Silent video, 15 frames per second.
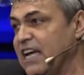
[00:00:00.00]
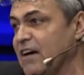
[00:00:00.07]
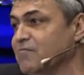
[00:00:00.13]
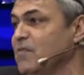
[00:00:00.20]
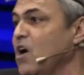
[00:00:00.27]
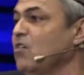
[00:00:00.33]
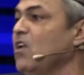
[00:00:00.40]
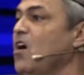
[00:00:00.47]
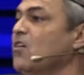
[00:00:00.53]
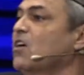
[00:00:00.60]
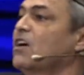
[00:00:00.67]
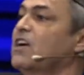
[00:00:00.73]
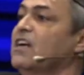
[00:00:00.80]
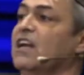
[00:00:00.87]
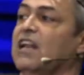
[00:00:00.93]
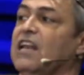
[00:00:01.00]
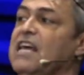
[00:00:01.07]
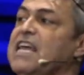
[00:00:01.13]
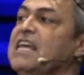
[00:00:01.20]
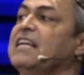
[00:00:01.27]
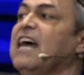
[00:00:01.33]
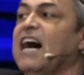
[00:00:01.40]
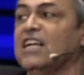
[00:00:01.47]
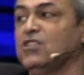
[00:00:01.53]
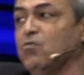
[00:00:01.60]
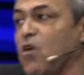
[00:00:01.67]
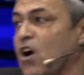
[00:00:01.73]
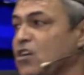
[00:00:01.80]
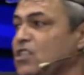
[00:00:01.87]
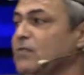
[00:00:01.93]
I'm no longer going to lead God's
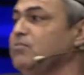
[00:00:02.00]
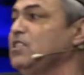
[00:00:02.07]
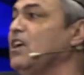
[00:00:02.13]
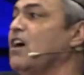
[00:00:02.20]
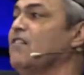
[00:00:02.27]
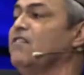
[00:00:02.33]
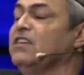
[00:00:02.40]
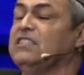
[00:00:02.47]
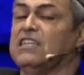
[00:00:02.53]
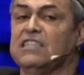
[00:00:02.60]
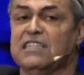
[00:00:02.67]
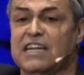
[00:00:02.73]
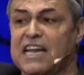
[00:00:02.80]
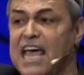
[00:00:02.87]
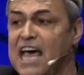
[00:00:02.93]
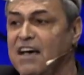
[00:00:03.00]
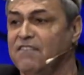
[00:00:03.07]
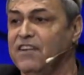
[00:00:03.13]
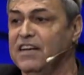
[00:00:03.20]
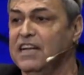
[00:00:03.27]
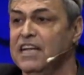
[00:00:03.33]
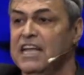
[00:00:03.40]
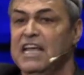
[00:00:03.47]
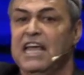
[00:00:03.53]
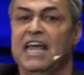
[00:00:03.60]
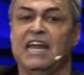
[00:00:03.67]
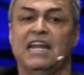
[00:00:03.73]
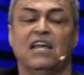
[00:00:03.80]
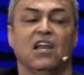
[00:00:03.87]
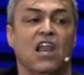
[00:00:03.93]
worship services in heaven
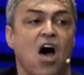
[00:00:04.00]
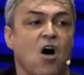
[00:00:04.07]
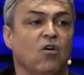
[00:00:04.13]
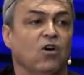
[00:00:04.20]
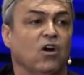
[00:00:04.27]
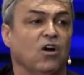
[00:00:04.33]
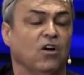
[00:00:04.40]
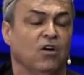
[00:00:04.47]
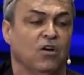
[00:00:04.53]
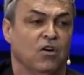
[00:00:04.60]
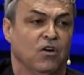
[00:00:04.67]
any longer.